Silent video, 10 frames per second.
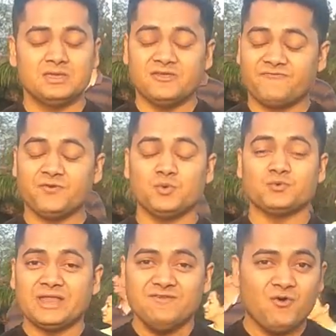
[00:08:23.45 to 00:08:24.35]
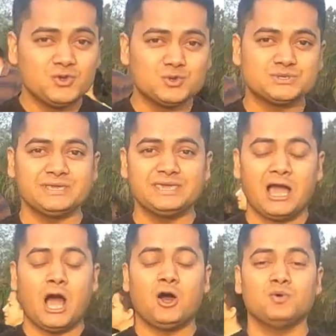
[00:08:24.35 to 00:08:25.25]
If you really want to see
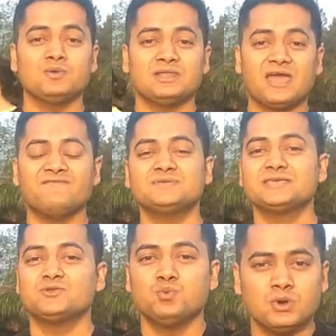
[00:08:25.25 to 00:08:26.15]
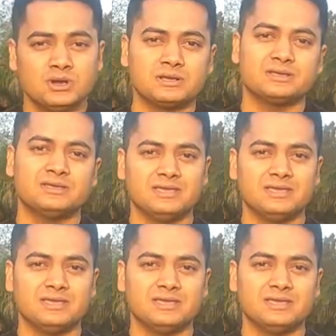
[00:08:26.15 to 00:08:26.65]
how life is at work,